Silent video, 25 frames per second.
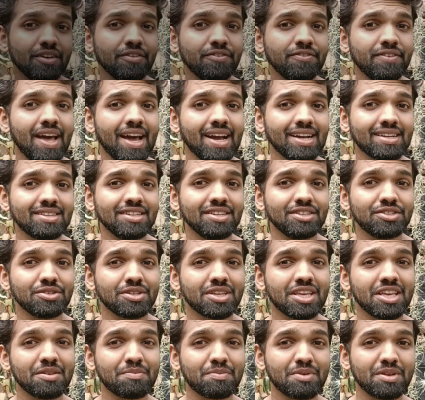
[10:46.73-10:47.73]
factor to
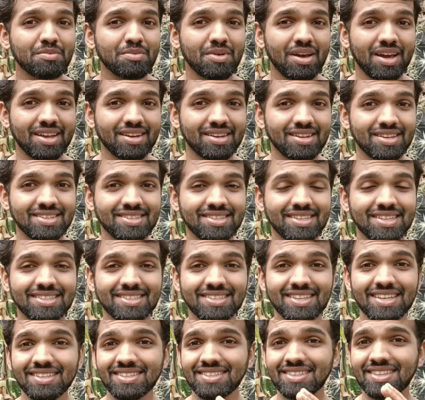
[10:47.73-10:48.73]
keep in mind is,
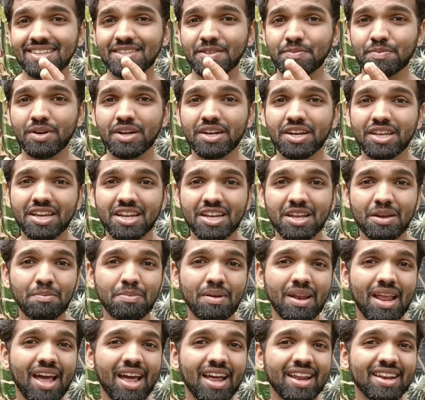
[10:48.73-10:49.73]
since this particular
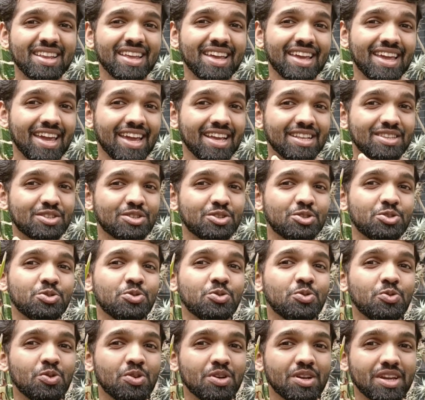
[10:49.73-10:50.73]
plant hates
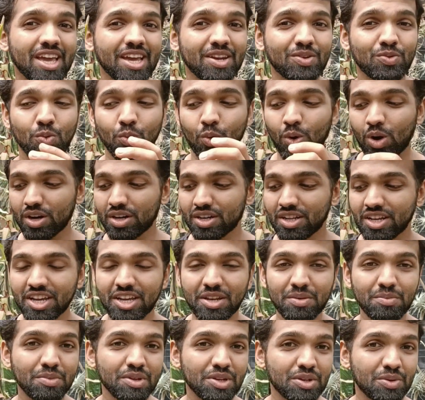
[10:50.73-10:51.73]
to get water
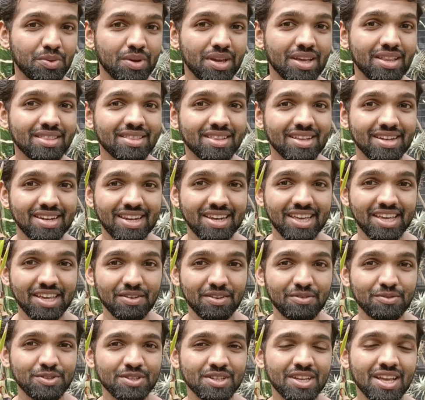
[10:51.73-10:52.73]
in between the
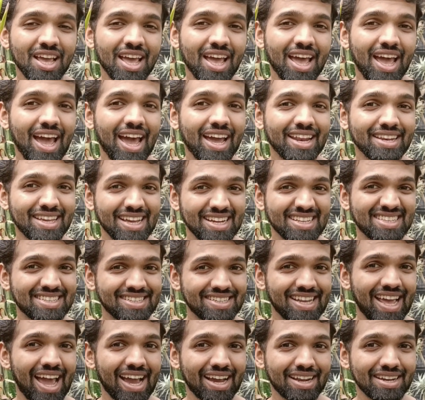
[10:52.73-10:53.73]
leaves and get
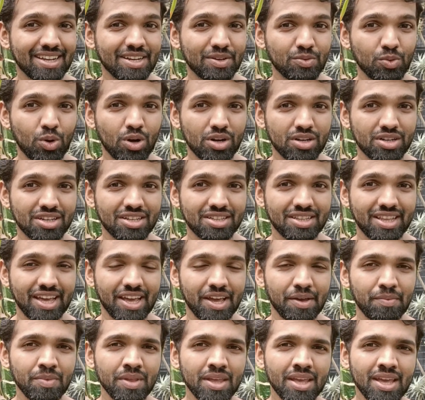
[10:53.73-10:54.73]
stagnant water
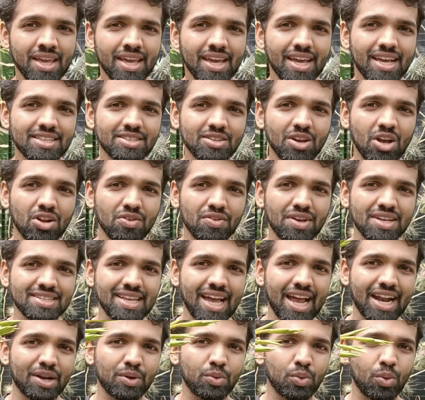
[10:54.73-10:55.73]
there, it's always
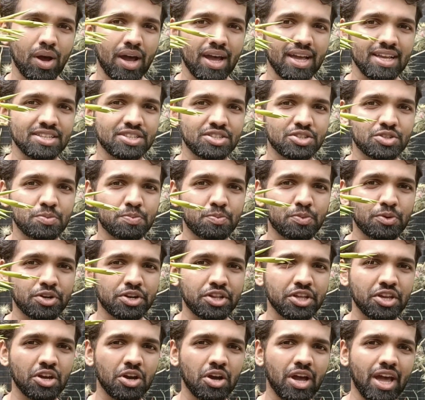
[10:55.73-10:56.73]
advised to put
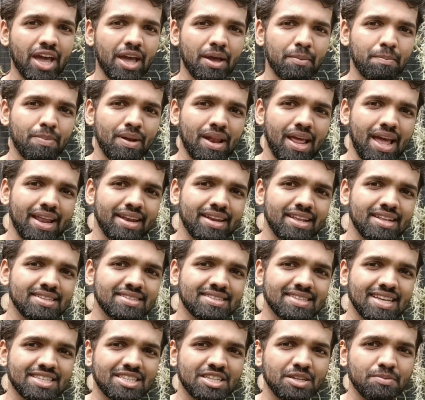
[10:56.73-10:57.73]
your air plant in
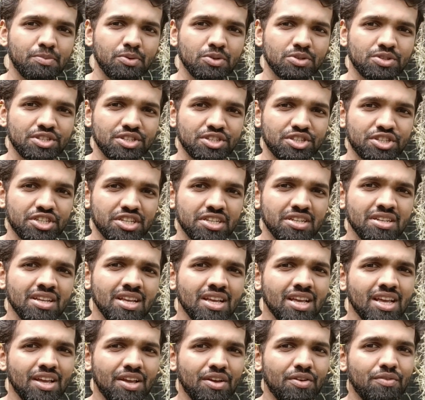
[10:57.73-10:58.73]
such a position
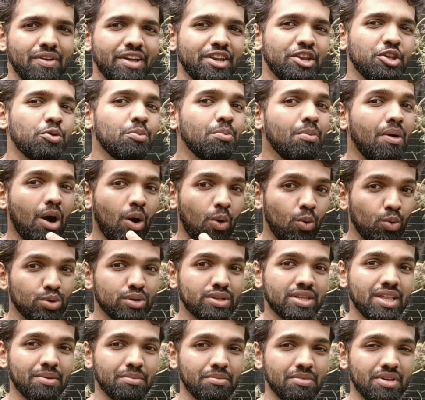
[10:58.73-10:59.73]
when you
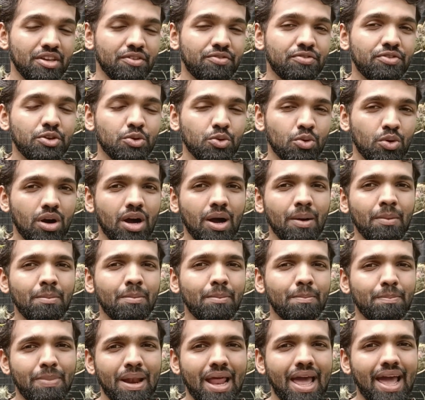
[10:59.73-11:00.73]
mount them. If you are
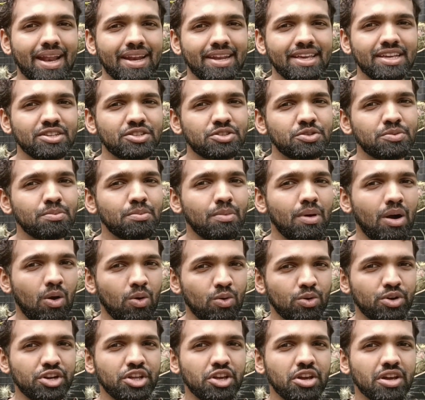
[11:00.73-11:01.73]
planning to
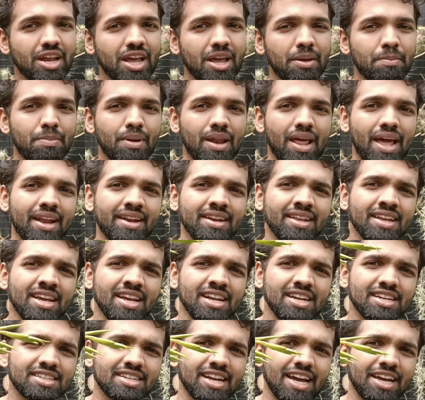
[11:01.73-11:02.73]
mount your air plant,
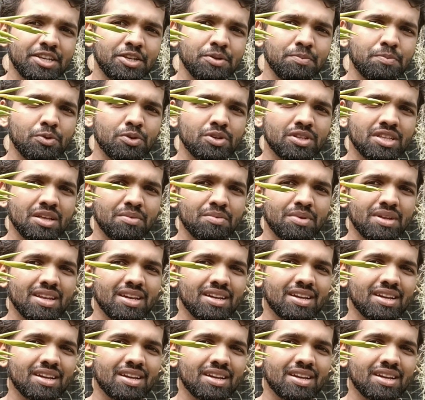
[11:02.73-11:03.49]
try to put them in a